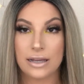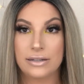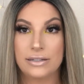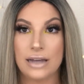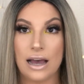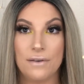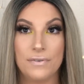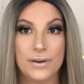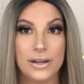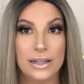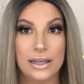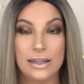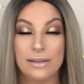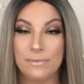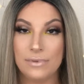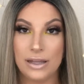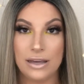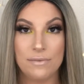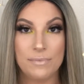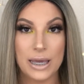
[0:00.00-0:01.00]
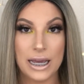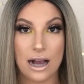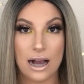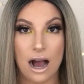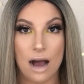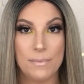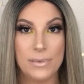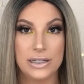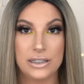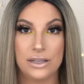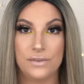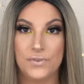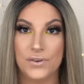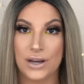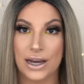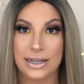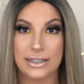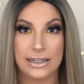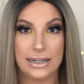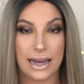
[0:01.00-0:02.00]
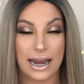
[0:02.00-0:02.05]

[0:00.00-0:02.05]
Definitely leave me comments if you guys need